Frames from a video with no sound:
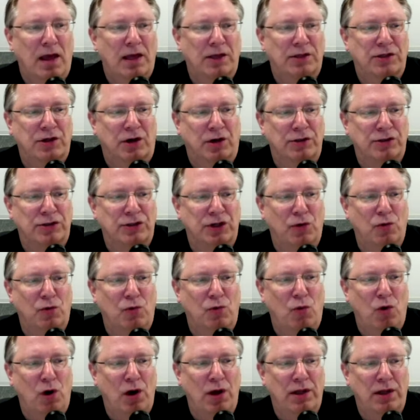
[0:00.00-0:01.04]
It's also
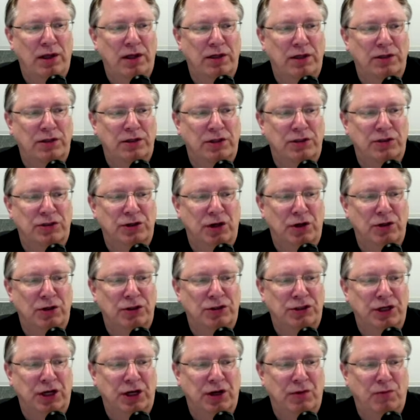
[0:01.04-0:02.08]
what is
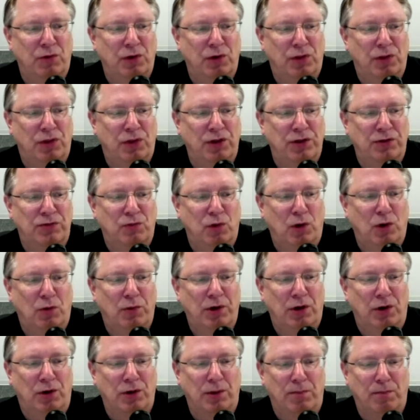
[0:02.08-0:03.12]
associated with this, what we
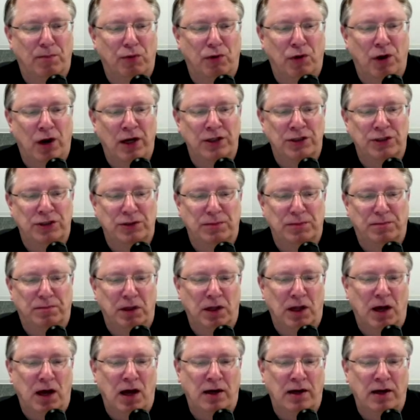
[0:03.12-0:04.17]
call the price
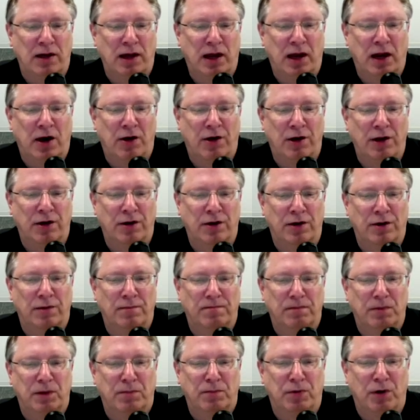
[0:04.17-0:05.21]
plot area.
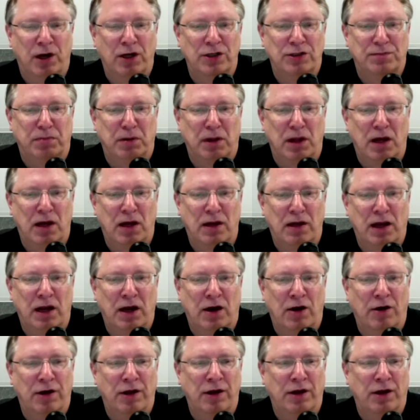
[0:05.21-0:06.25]
The price plot
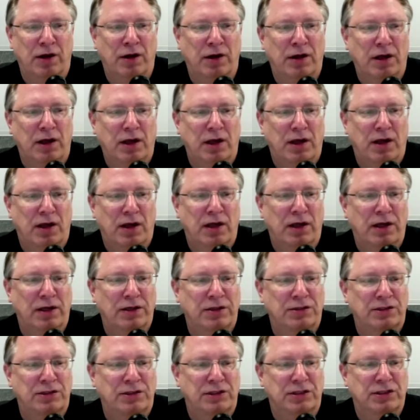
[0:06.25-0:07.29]
area
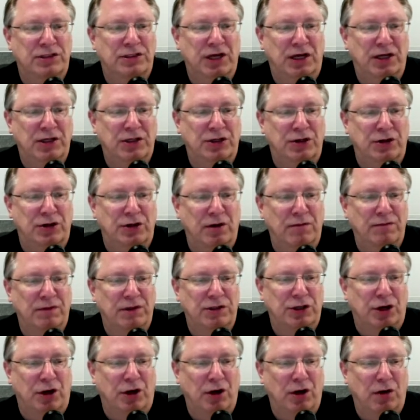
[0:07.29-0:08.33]
is the center of the
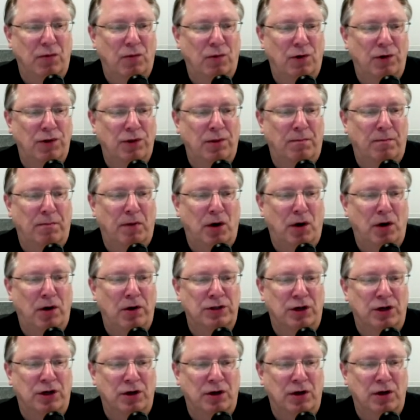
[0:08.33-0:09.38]
chart where the
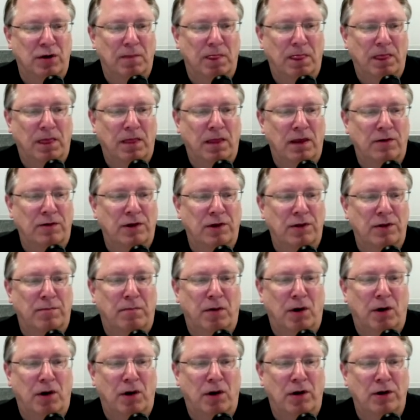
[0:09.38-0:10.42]
bars are. They're either
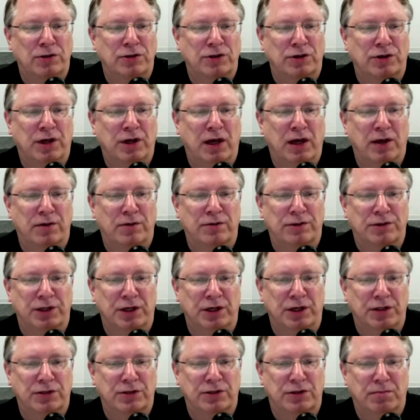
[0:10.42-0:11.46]
bars or
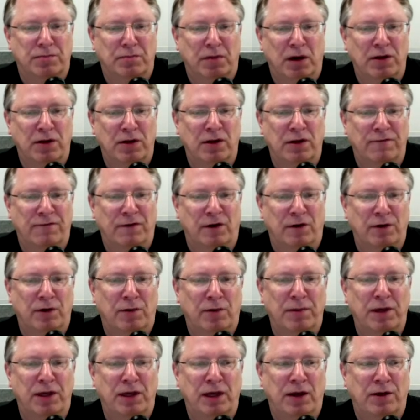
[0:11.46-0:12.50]
candlesticks. By default, it'll
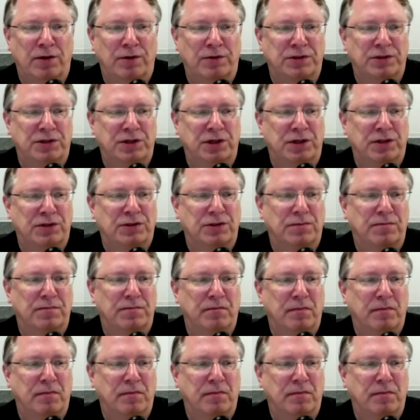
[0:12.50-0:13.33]
be candlesticks.